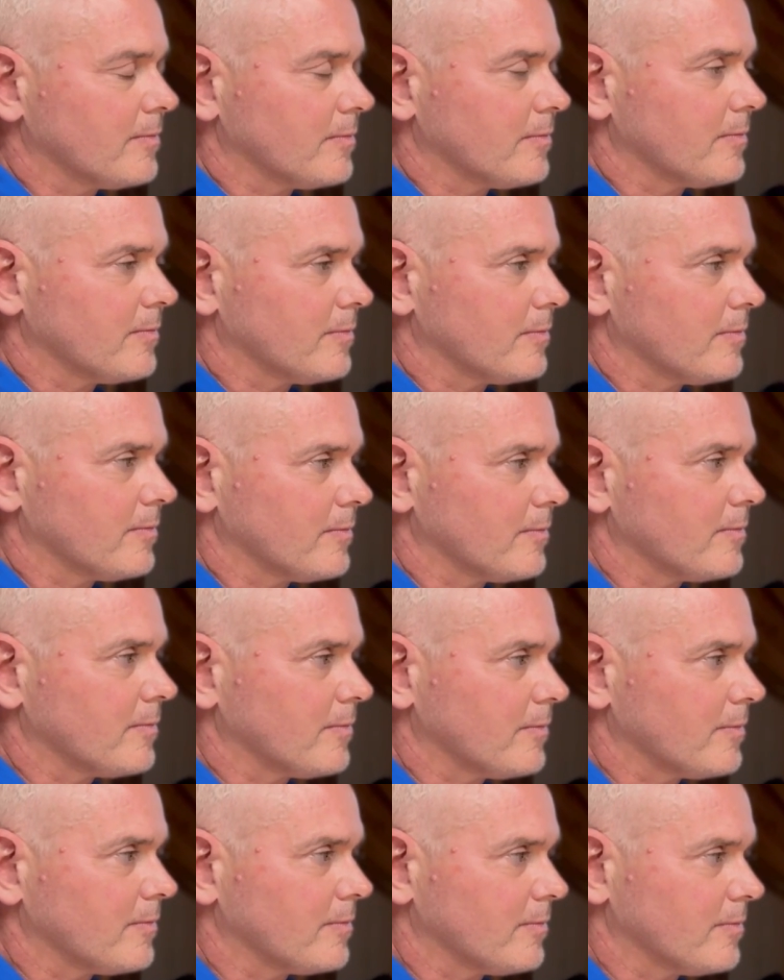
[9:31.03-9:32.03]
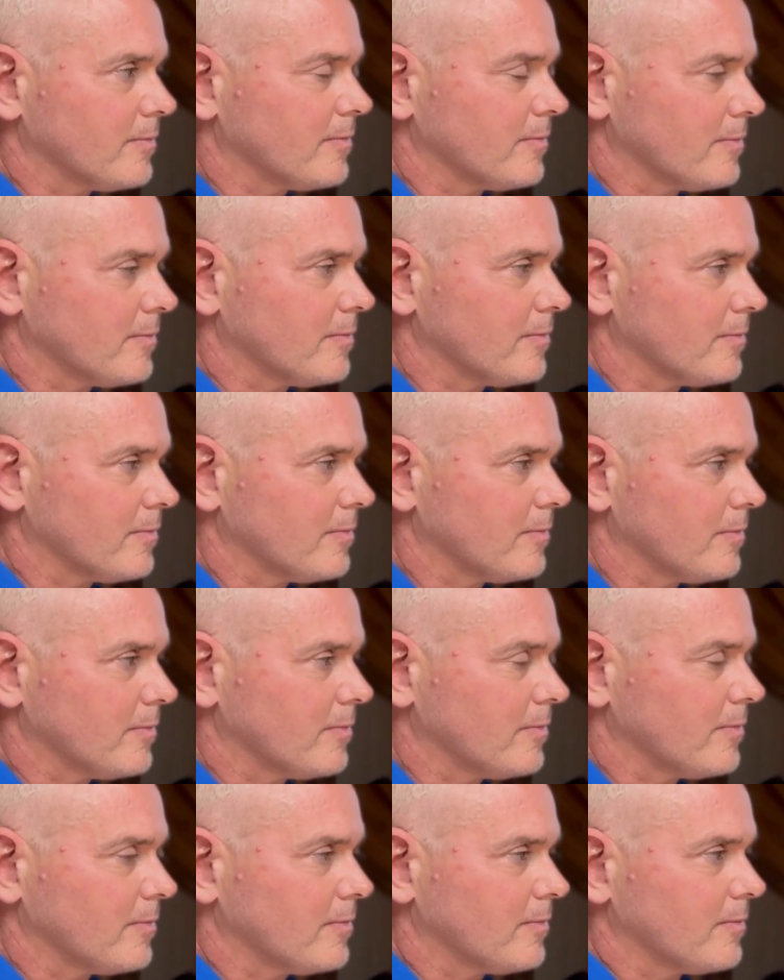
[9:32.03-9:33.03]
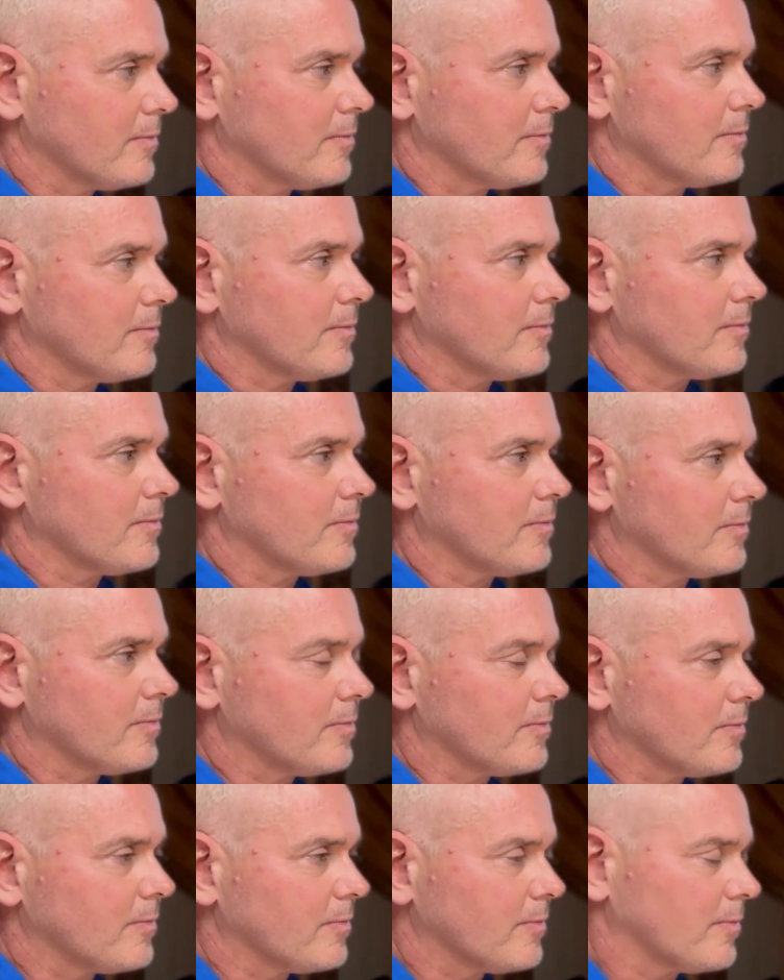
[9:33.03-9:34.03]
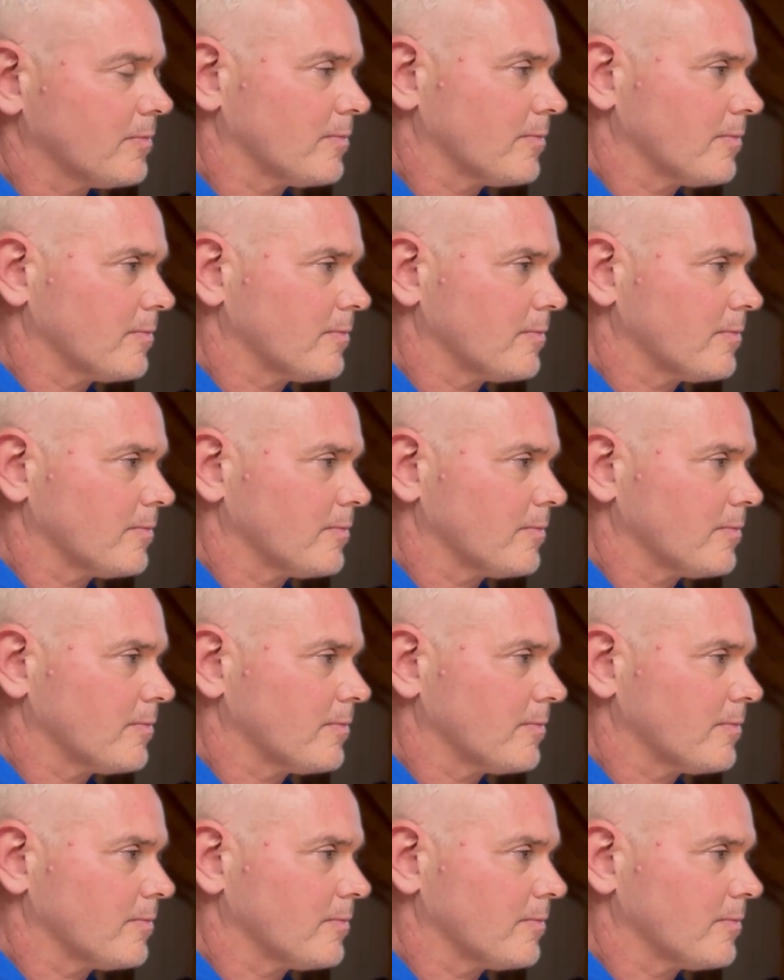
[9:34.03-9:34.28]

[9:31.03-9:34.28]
[no speech]